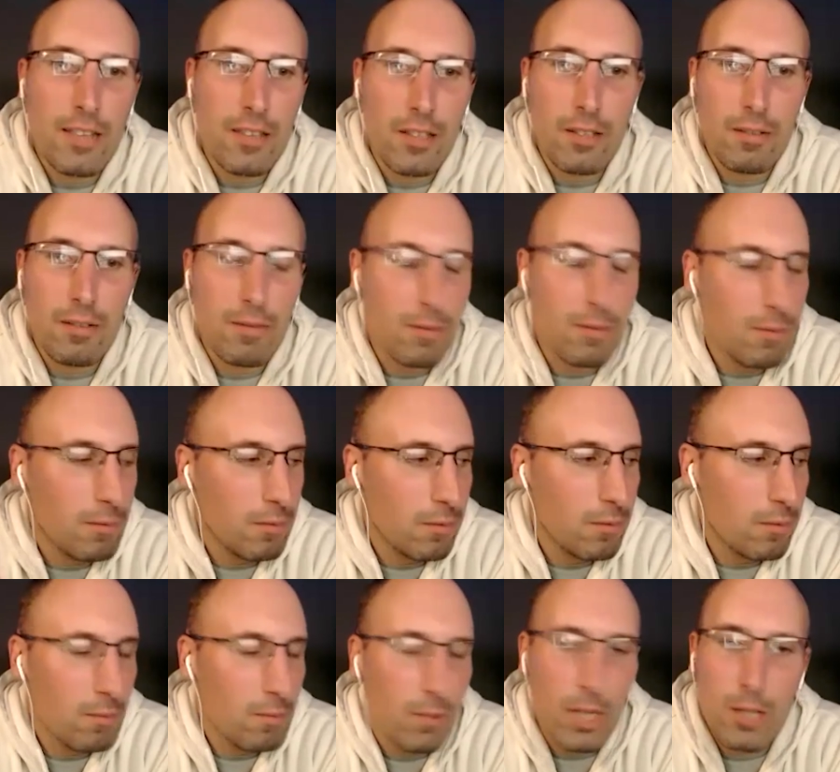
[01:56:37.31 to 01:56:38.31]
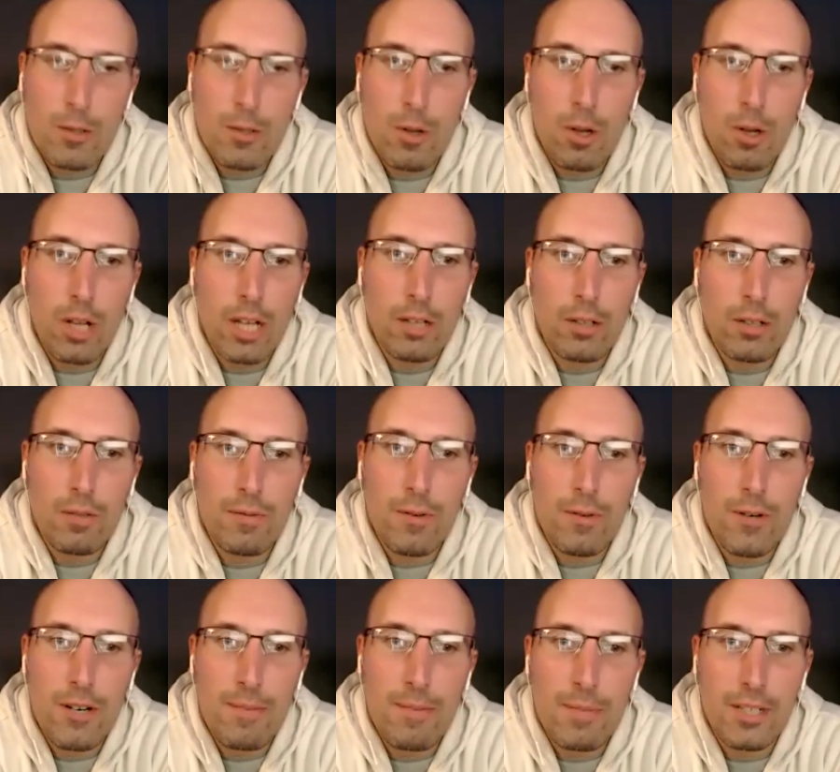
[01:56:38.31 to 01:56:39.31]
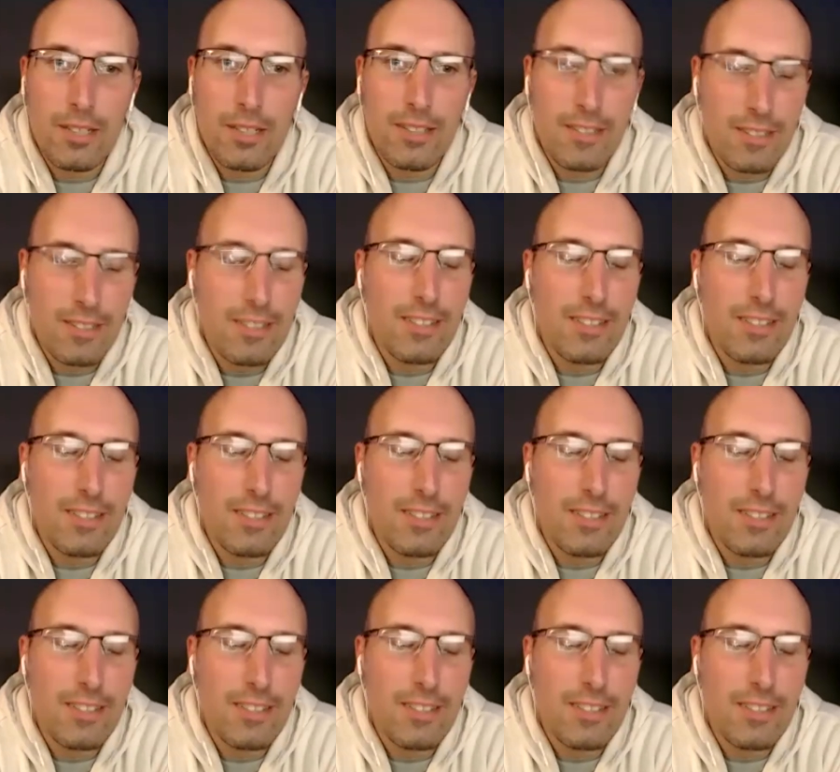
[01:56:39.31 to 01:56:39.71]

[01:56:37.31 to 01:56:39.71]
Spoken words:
then that's all I look for. But